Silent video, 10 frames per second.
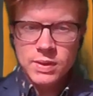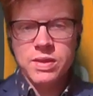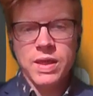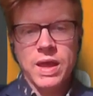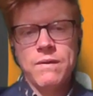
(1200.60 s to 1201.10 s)

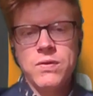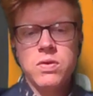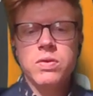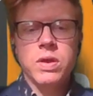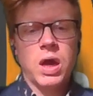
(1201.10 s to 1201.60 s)
is that
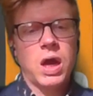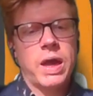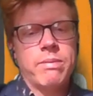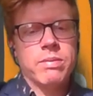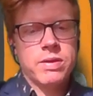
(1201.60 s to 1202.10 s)
if you
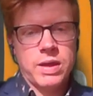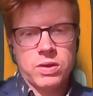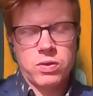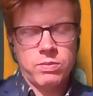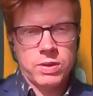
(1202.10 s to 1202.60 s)
time
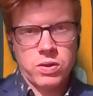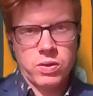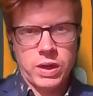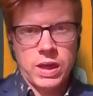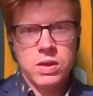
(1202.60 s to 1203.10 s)
sexual
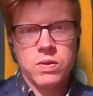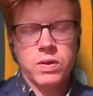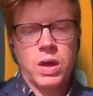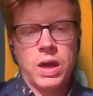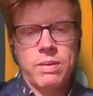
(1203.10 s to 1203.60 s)
maturity, you
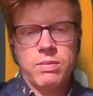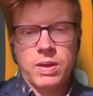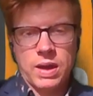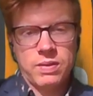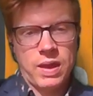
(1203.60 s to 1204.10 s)

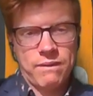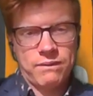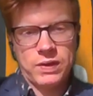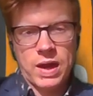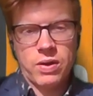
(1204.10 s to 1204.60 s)
time that
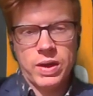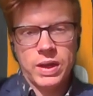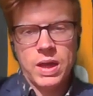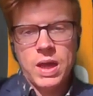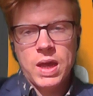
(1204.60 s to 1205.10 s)

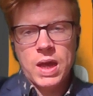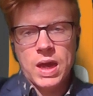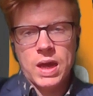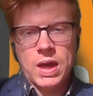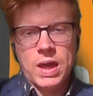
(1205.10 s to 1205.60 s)
flowering
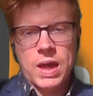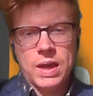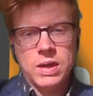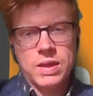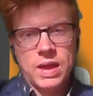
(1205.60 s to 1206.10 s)

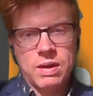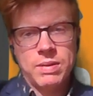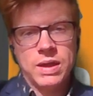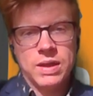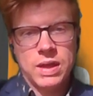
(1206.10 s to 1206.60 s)
and that
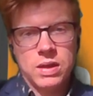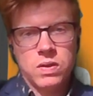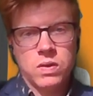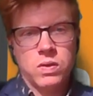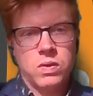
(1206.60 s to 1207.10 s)

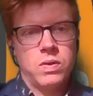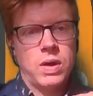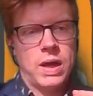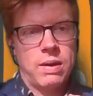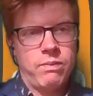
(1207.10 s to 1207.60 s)
ability to